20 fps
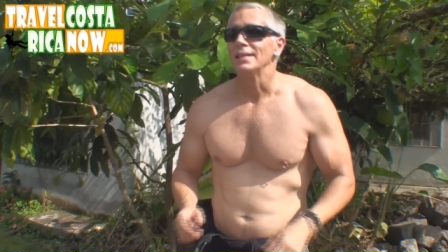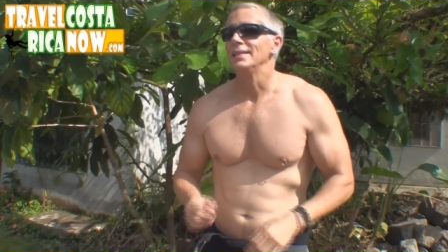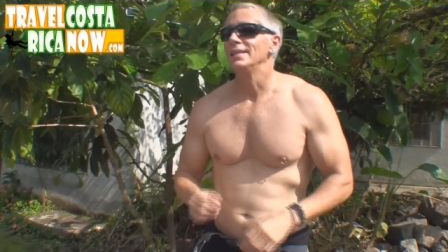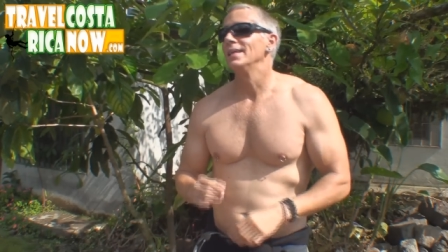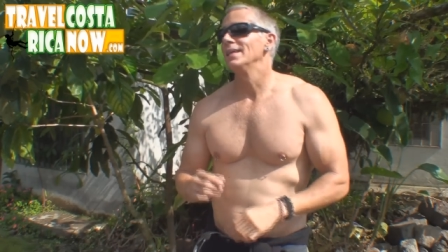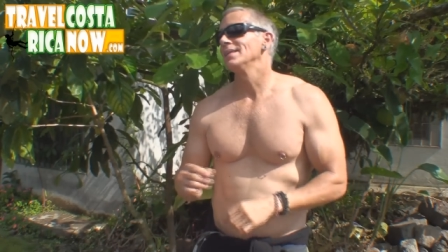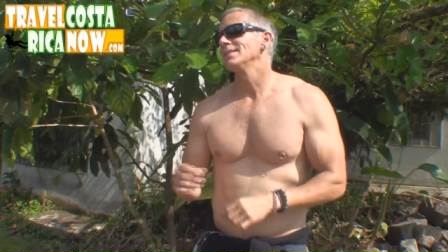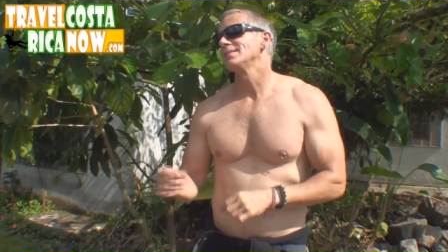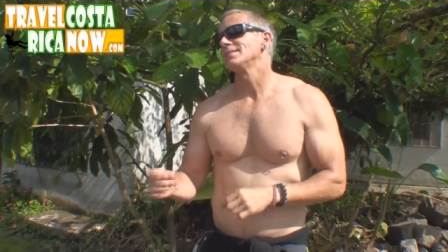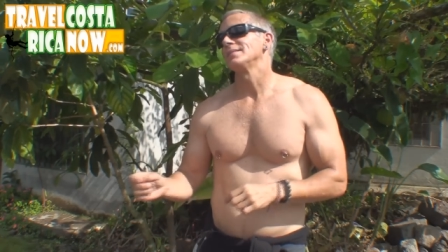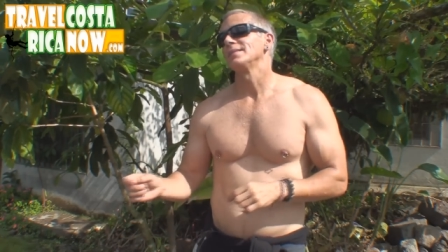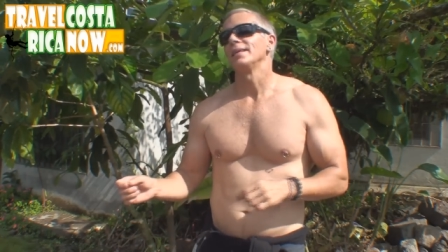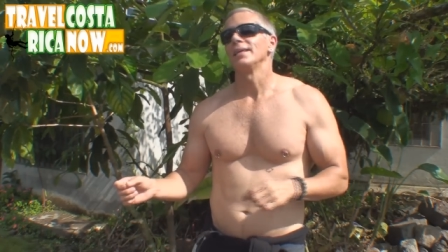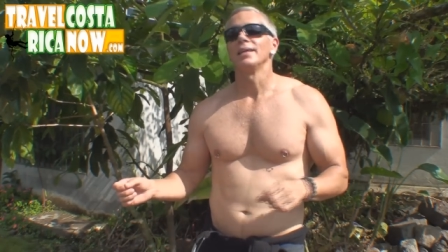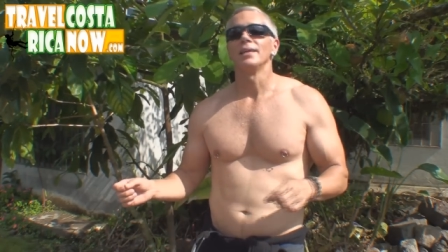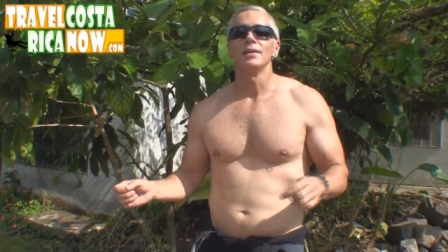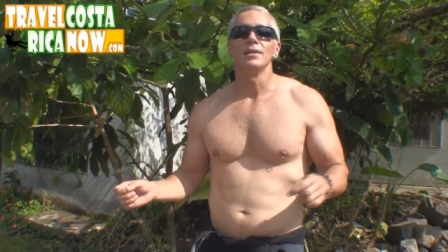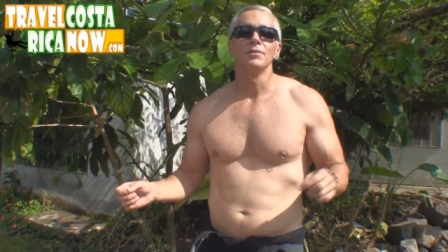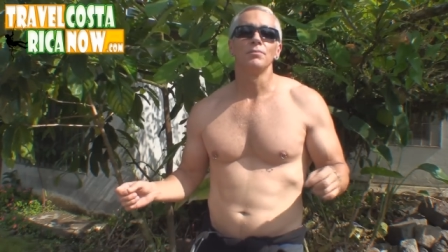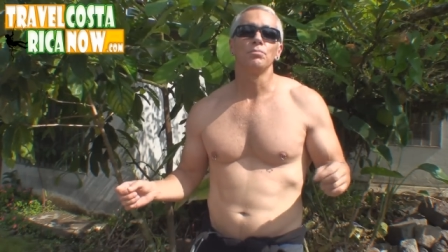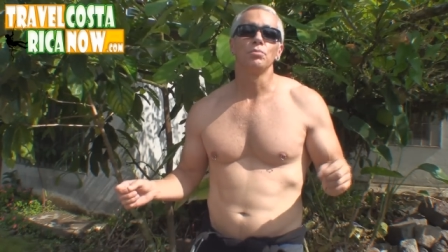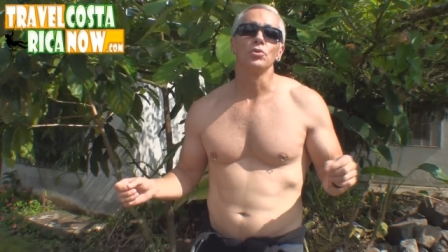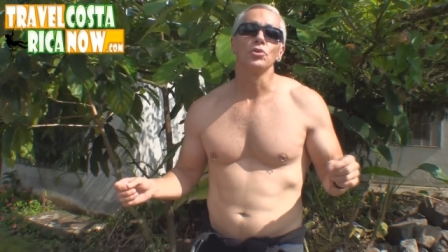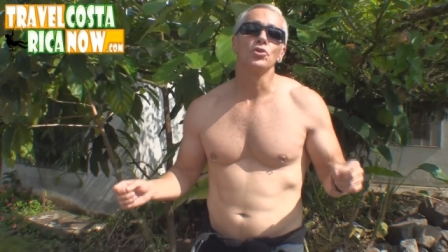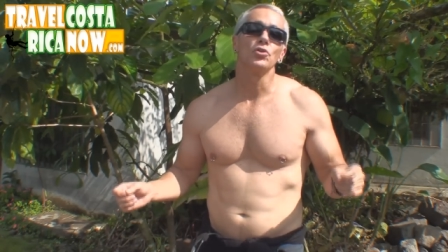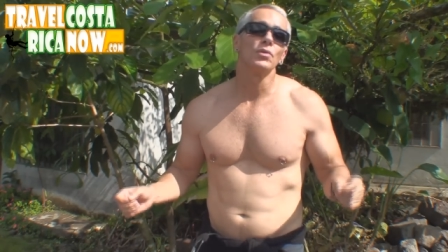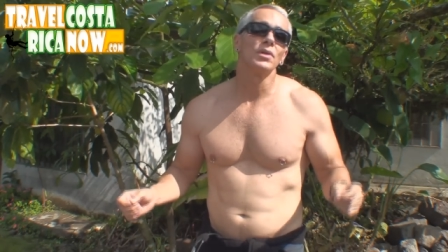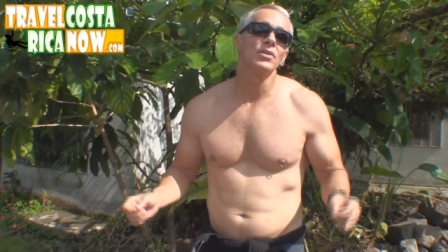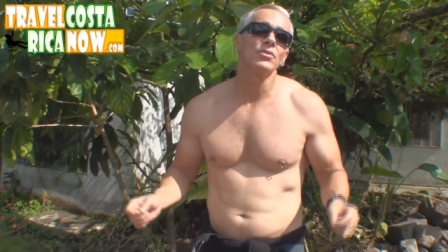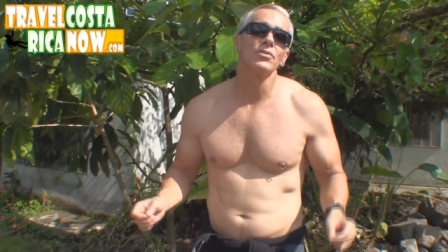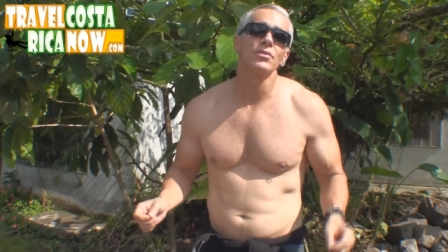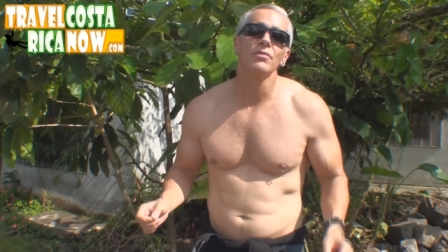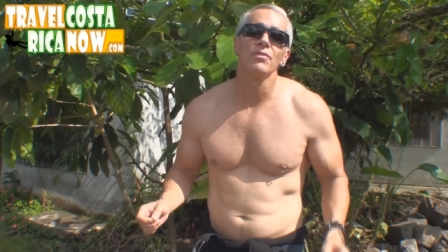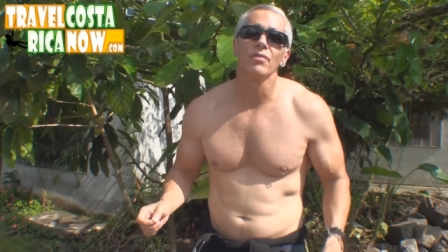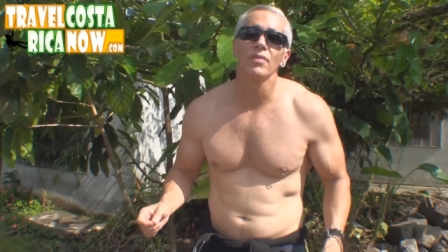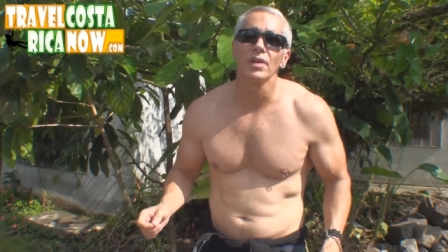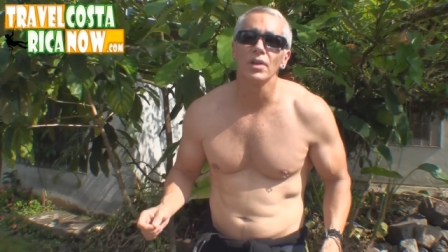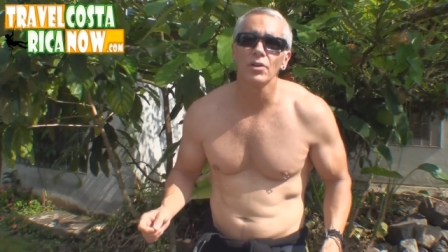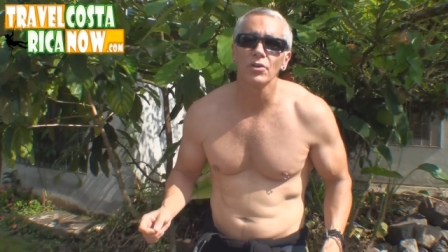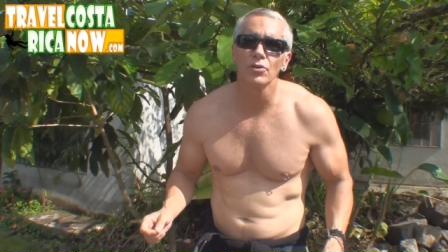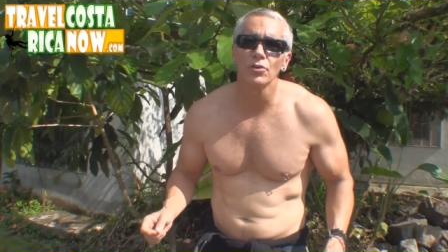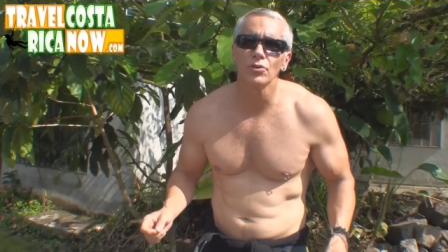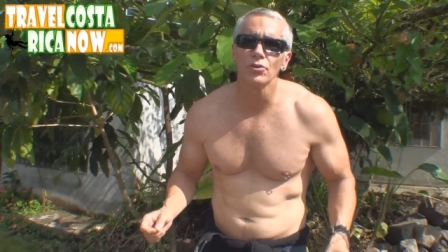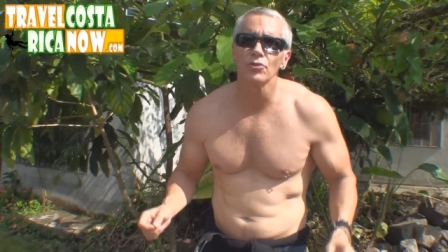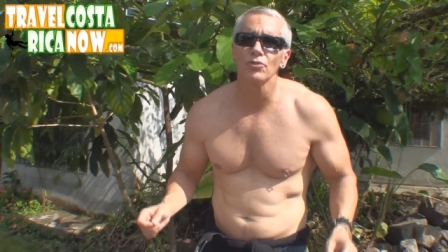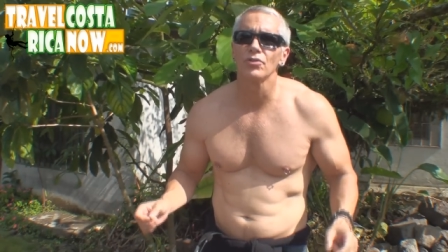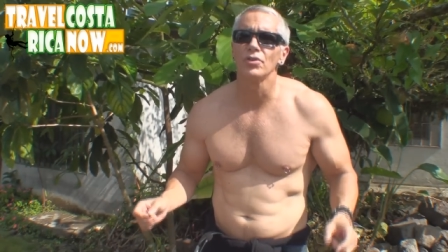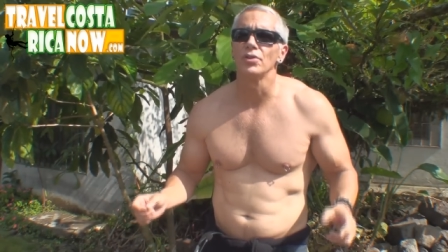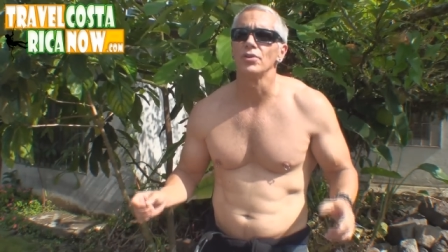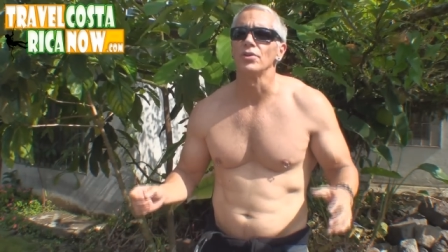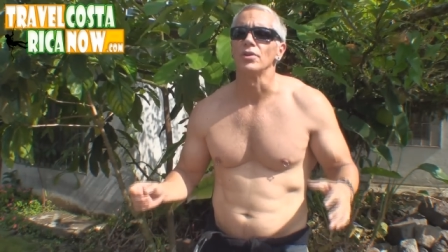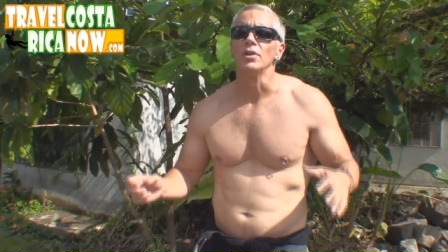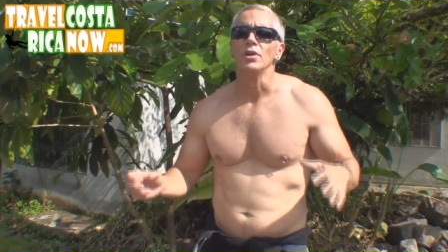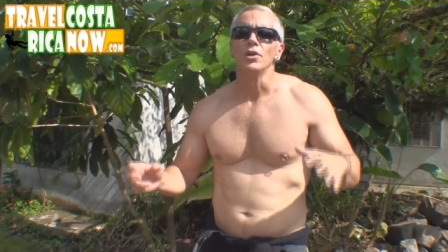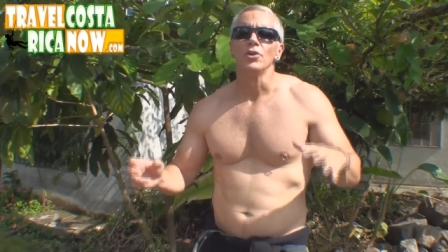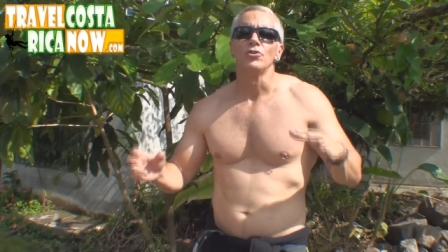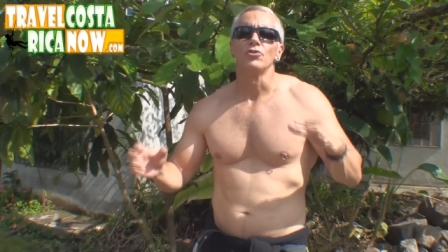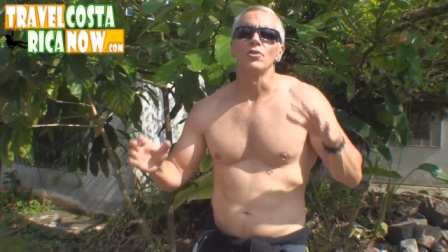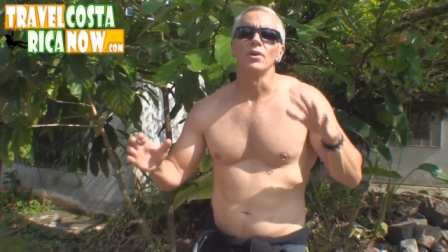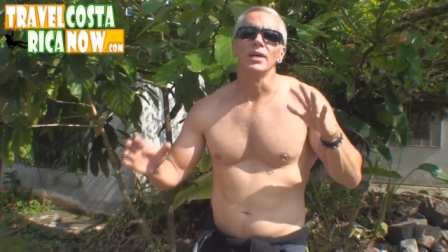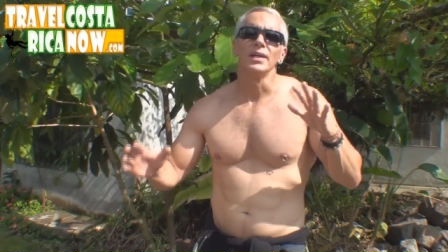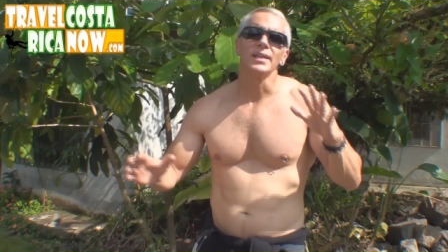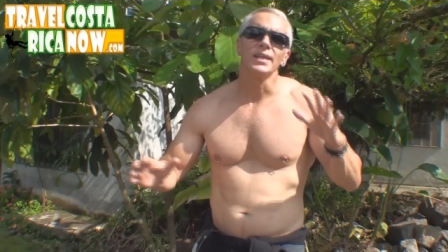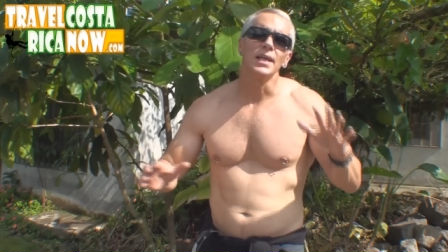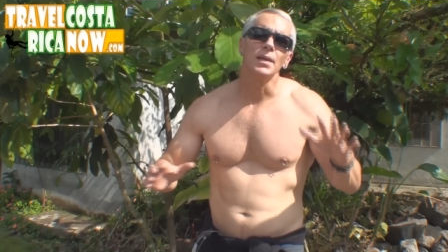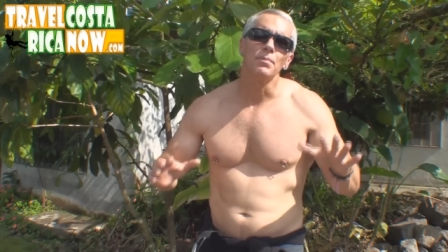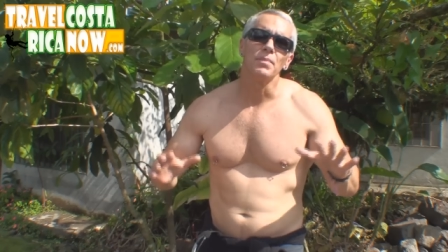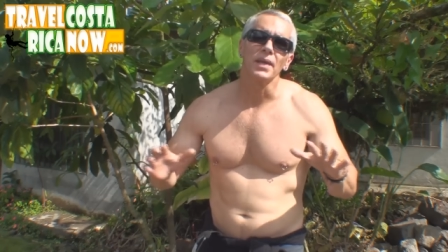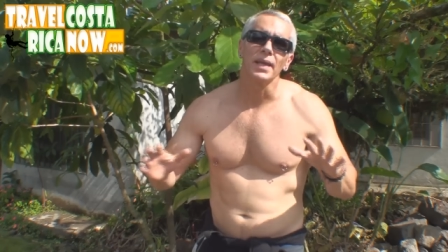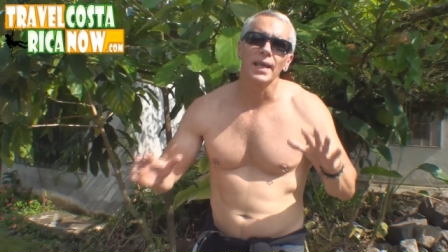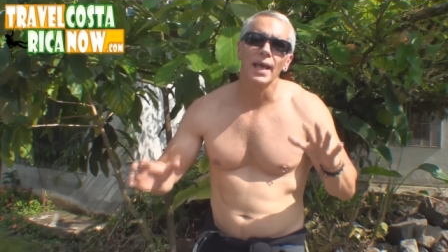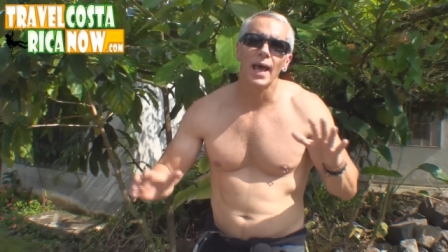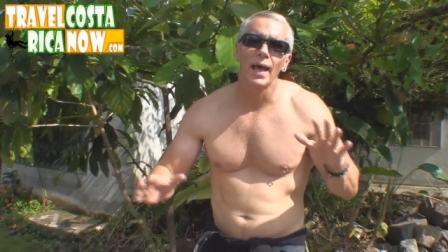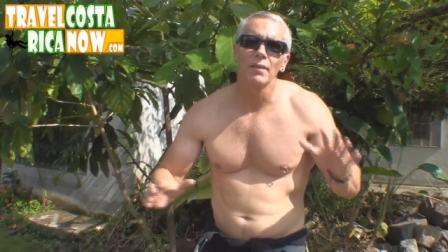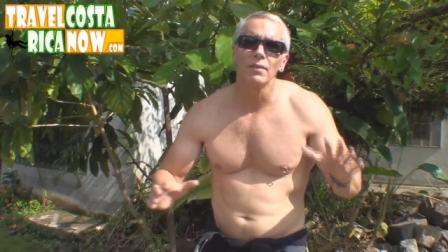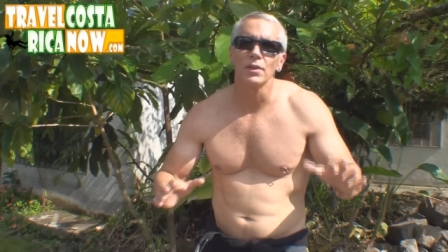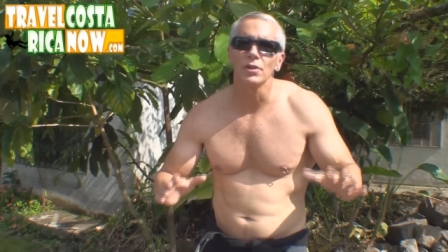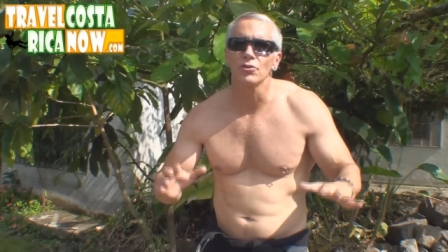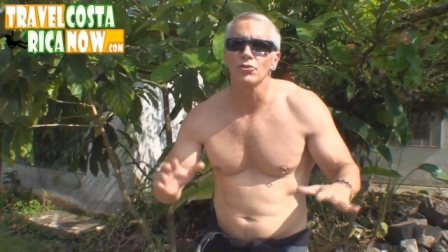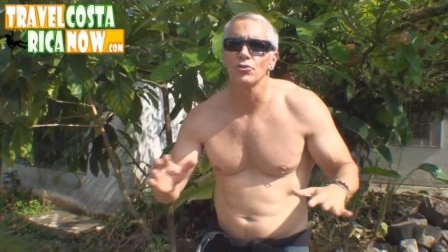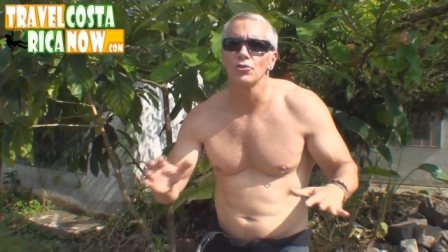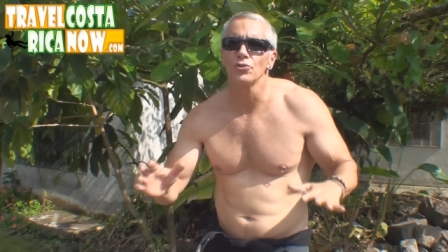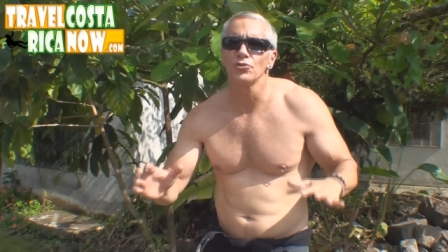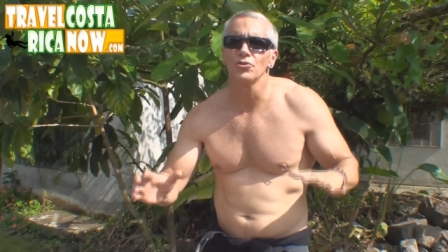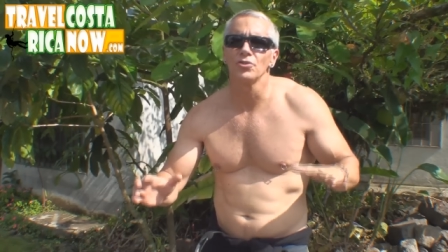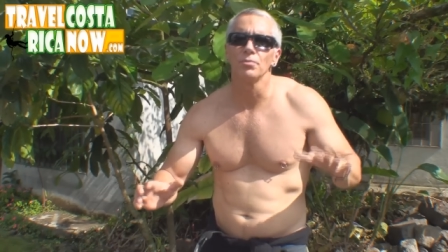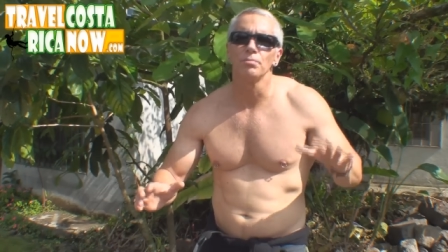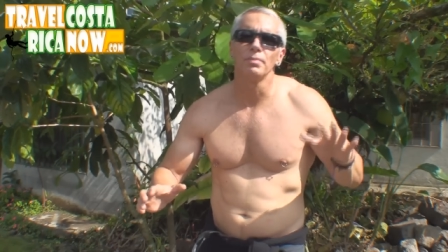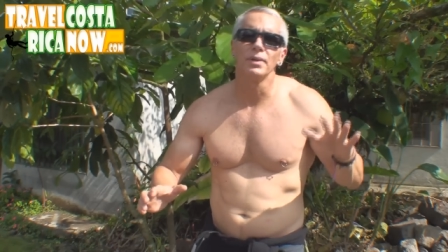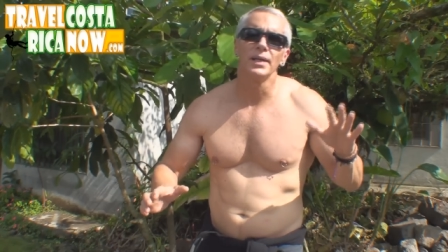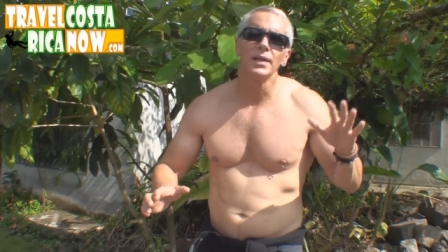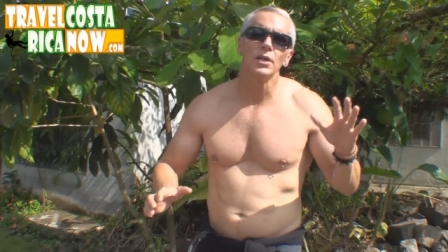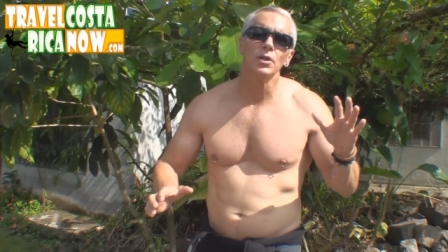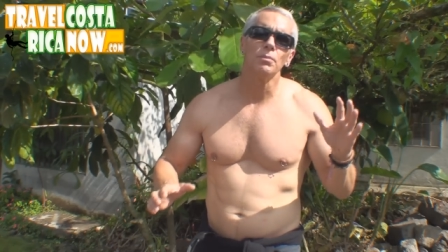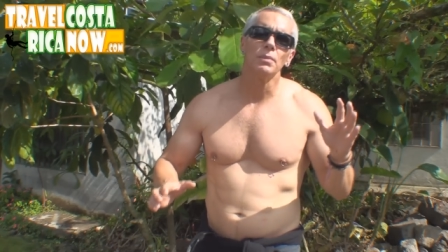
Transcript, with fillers: Yes, they have progressive thinkers that are trying to keep the Catholic Church at bay,